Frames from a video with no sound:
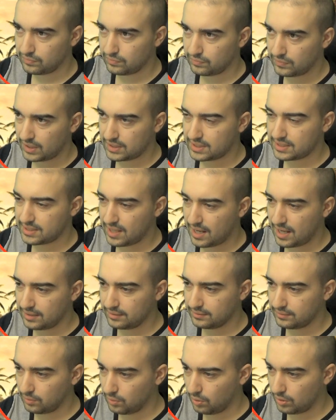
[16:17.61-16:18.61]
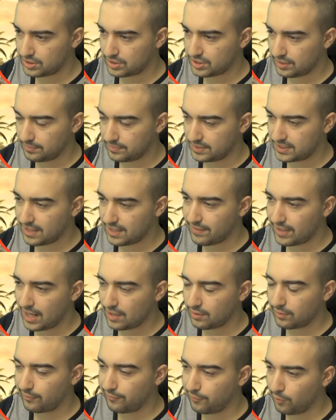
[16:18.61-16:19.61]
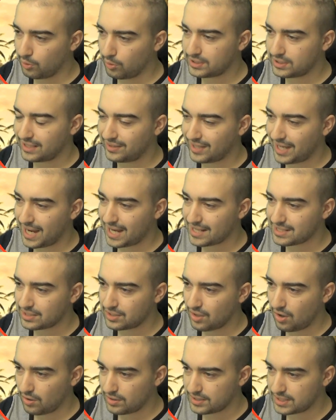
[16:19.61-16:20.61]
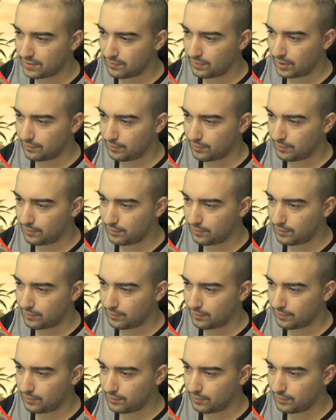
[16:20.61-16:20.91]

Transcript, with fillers: That's done. Awesome. $740,000, everyone, if I